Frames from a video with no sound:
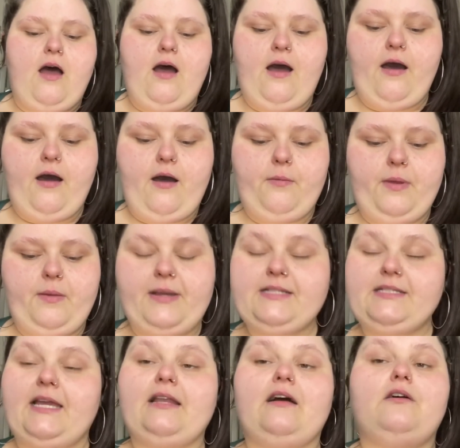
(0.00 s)
Um, am I
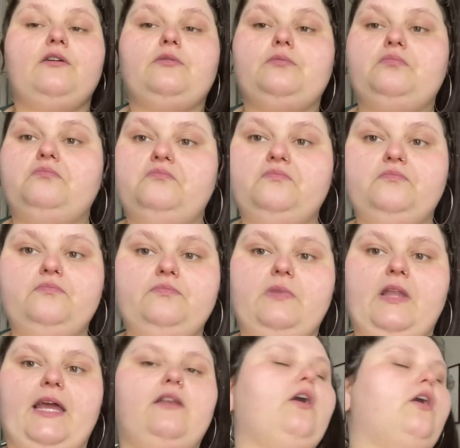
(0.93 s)
saying I'll
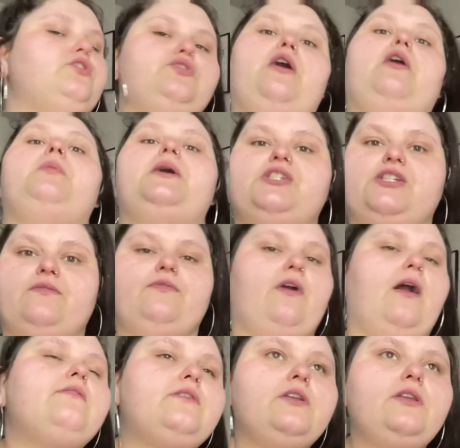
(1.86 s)
like not do outpatient
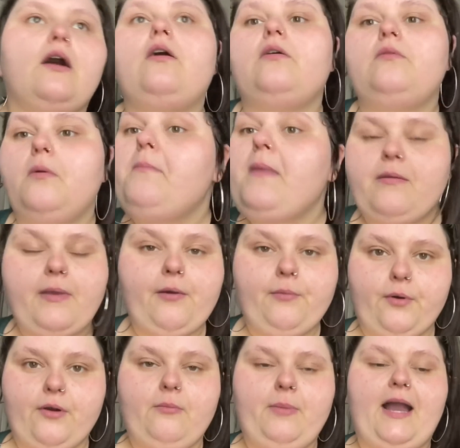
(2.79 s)
forever. No, maybe I
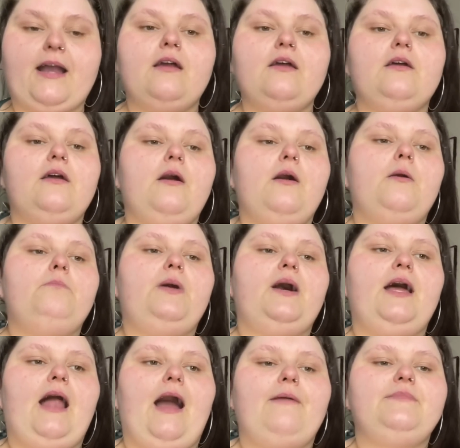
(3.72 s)
will go back.
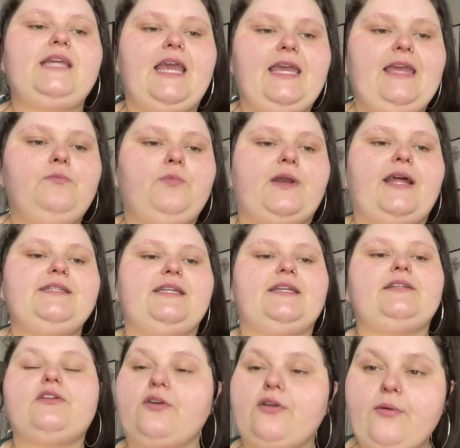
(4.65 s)
But I'm taking what I
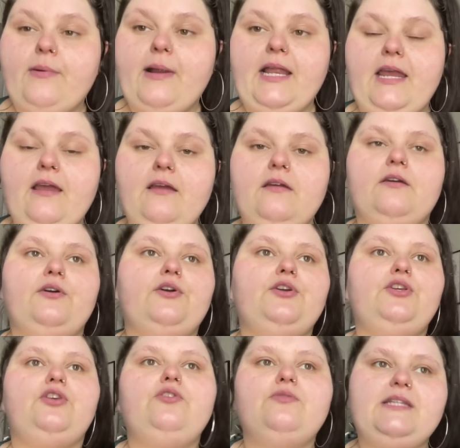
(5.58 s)
did learn already,
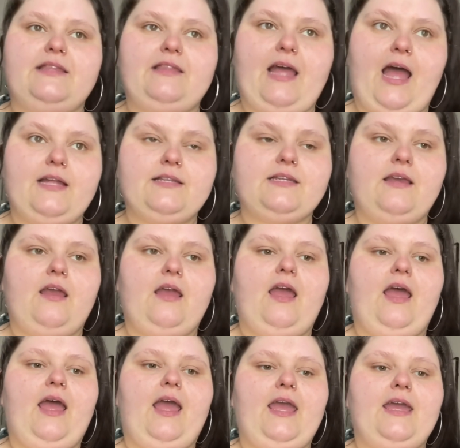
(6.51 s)
using that.
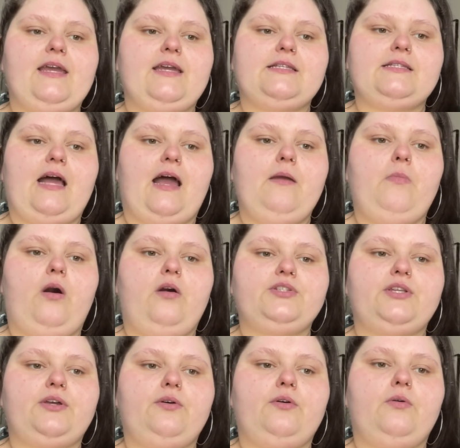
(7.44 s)
And I'm
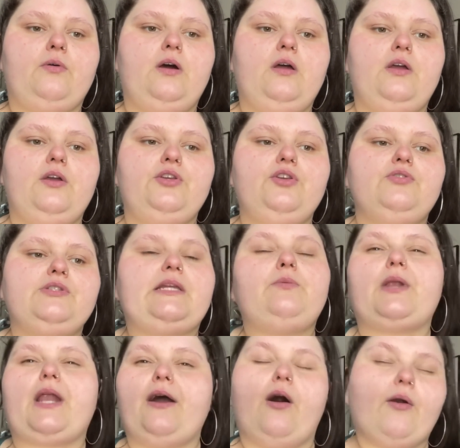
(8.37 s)
also using
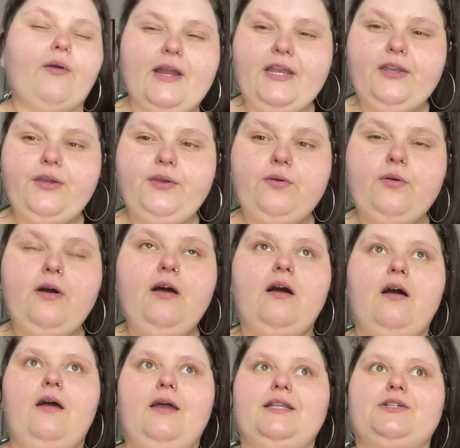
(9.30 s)
what I already knew.
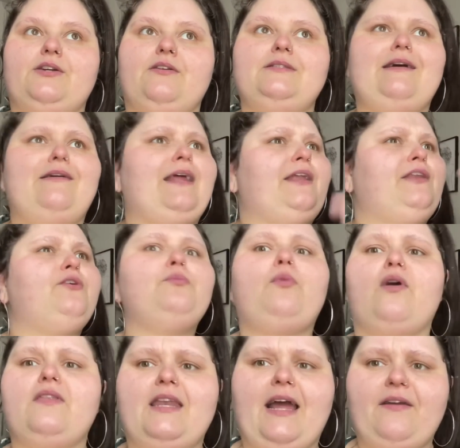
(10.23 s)
It turns out I knew
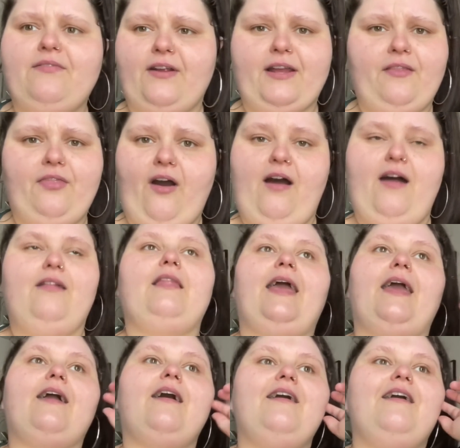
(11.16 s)
more than I freaking thought.
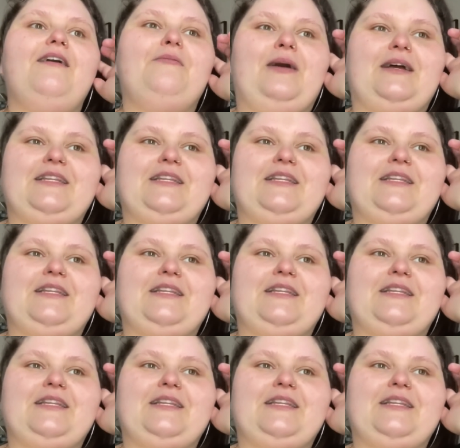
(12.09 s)
Like my